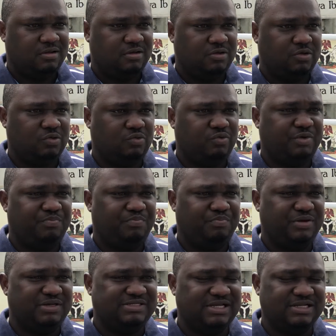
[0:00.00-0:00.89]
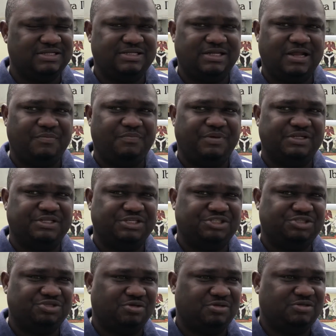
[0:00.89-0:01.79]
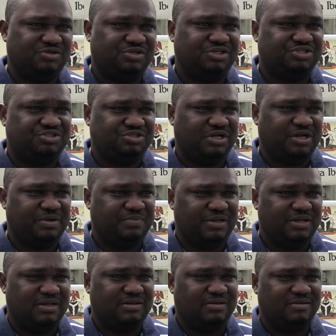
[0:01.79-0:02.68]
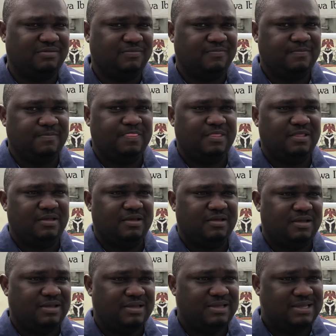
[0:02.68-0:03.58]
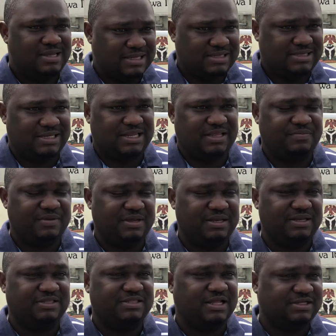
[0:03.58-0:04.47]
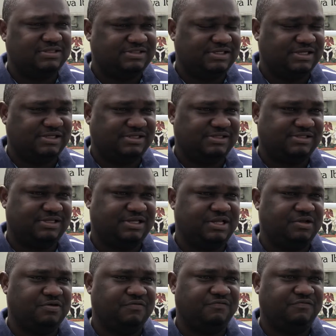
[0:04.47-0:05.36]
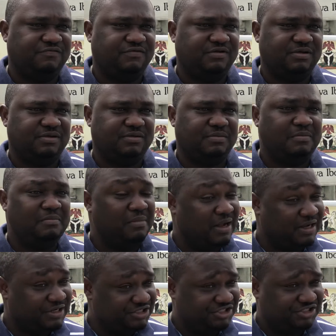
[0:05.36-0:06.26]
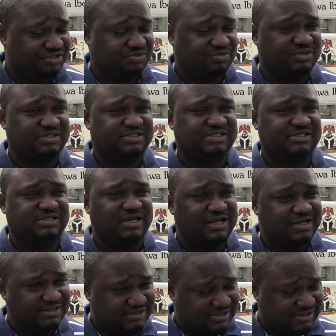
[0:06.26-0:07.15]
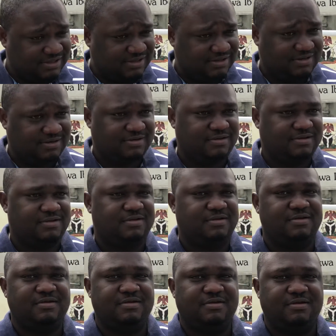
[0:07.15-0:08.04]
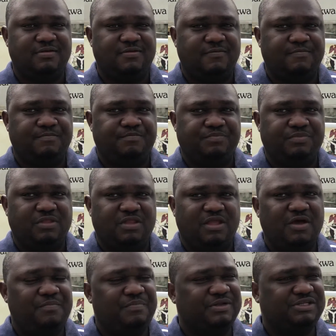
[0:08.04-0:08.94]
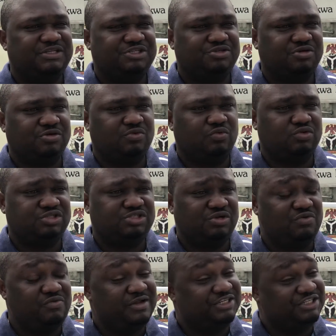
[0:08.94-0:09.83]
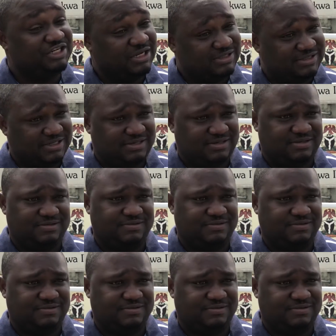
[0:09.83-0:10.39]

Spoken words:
though we presented our petition to the tribunal yesterday being the 30th day of March 2019, our petition was rejected